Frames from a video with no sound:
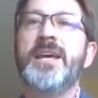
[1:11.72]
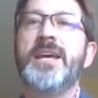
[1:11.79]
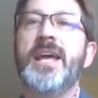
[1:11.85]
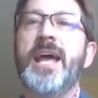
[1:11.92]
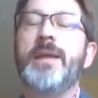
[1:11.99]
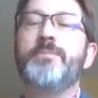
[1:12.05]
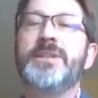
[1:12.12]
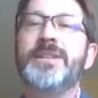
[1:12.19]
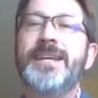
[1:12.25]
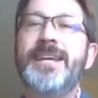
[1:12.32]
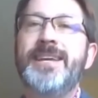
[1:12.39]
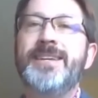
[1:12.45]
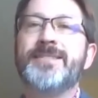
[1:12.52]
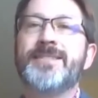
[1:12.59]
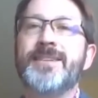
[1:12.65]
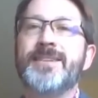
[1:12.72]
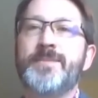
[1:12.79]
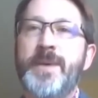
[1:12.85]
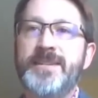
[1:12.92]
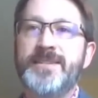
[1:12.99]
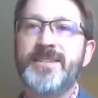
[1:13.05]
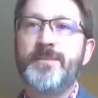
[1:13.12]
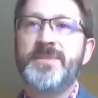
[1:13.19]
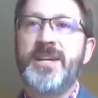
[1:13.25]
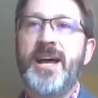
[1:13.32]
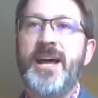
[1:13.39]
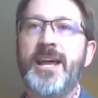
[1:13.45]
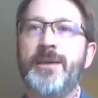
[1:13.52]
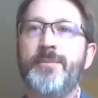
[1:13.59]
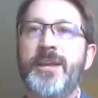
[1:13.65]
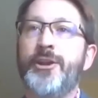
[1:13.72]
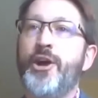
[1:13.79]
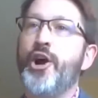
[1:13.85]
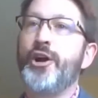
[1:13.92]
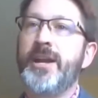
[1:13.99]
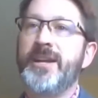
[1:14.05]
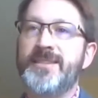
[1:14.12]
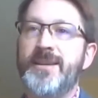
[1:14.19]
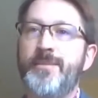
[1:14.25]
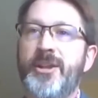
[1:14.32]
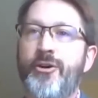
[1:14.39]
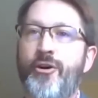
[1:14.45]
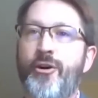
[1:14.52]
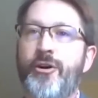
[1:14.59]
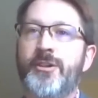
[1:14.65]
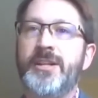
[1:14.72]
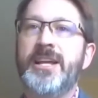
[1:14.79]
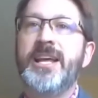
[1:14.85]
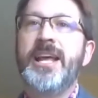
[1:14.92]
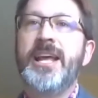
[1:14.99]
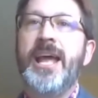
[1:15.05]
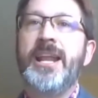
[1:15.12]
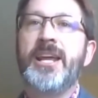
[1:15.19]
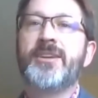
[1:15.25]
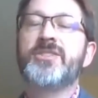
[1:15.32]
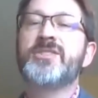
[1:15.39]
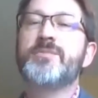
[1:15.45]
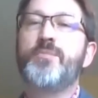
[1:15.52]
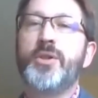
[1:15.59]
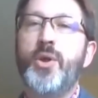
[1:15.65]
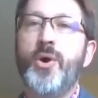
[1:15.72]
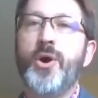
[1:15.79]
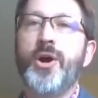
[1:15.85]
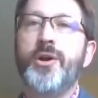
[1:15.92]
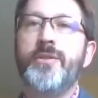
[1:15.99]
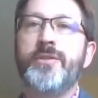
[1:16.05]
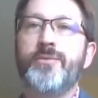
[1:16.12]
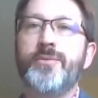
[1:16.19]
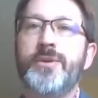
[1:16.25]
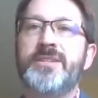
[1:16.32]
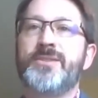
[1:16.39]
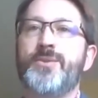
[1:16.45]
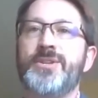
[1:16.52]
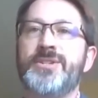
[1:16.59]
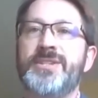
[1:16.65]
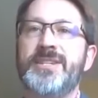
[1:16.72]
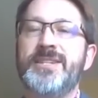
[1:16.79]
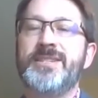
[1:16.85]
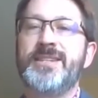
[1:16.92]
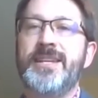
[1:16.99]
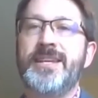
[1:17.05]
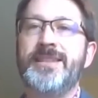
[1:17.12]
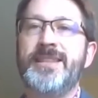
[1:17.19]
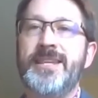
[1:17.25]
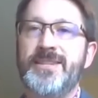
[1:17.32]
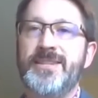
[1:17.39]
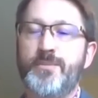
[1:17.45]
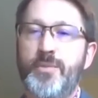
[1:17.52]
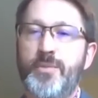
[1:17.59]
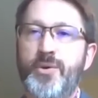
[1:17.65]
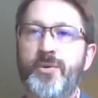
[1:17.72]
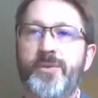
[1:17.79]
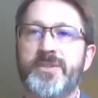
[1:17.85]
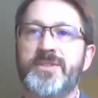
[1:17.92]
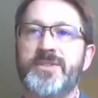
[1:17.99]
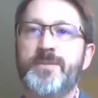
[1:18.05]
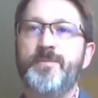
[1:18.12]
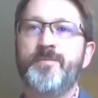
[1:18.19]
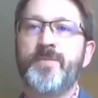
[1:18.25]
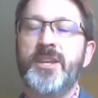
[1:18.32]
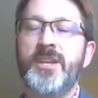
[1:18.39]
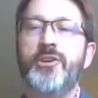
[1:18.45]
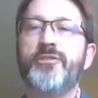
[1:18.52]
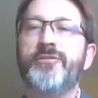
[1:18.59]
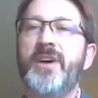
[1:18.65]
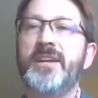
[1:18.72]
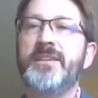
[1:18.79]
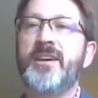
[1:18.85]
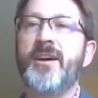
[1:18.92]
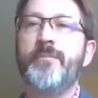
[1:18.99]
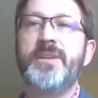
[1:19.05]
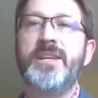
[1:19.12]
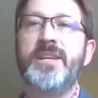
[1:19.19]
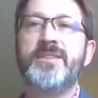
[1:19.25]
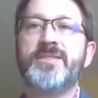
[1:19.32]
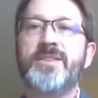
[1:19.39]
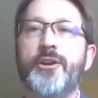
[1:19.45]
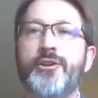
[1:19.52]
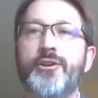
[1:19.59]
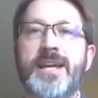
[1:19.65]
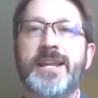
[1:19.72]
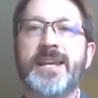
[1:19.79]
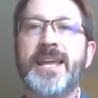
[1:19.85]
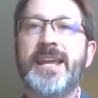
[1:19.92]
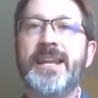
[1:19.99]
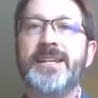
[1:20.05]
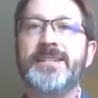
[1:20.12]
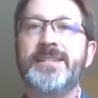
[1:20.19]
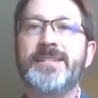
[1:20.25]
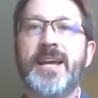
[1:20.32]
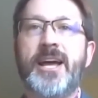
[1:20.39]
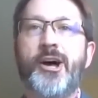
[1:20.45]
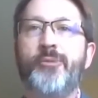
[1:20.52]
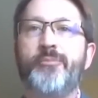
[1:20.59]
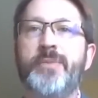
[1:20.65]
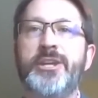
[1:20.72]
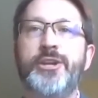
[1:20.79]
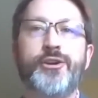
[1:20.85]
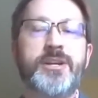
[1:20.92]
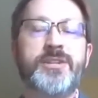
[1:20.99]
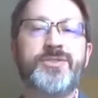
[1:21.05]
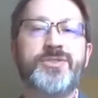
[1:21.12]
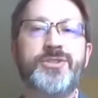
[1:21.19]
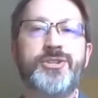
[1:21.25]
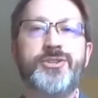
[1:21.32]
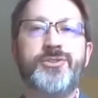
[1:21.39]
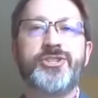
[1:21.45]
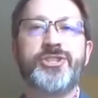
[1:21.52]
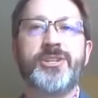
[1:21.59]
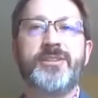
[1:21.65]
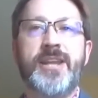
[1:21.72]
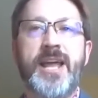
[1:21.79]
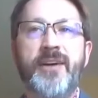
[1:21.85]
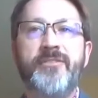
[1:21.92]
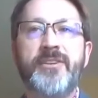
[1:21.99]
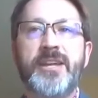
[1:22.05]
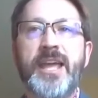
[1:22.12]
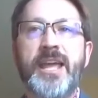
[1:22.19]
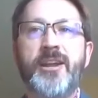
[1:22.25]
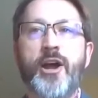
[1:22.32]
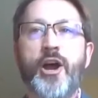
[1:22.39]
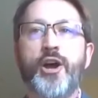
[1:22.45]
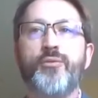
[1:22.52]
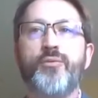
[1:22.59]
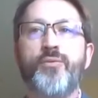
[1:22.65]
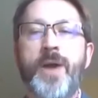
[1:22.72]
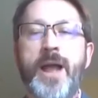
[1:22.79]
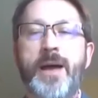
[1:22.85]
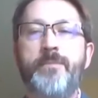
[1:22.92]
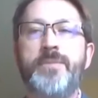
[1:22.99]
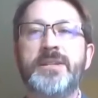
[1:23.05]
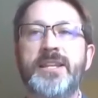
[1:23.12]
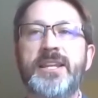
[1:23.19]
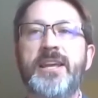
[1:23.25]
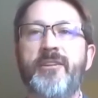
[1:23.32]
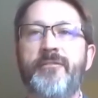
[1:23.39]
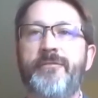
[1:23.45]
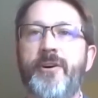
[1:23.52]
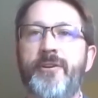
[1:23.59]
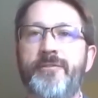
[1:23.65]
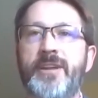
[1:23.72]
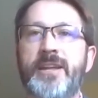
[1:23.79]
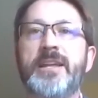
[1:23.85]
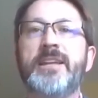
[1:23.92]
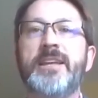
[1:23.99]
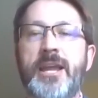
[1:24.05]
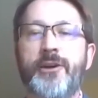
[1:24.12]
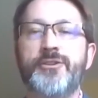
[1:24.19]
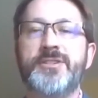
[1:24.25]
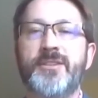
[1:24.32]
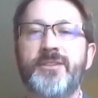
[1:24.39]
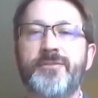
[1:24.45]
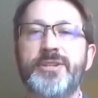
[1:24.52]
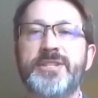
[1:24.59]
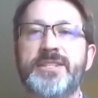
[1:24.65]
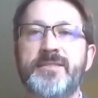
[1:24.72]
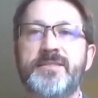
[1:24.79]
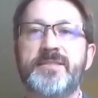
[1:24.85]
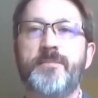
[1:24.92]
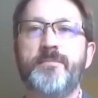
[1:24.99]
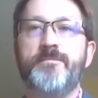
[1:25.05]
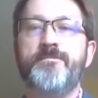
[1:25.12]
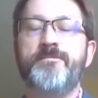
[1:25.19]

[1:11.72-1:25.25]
And please spend some time in our exhibit hall and explore the resources in these booths. You'll find companies that are dedicated to helping your institution navigate our rapidly evolving care delivery system.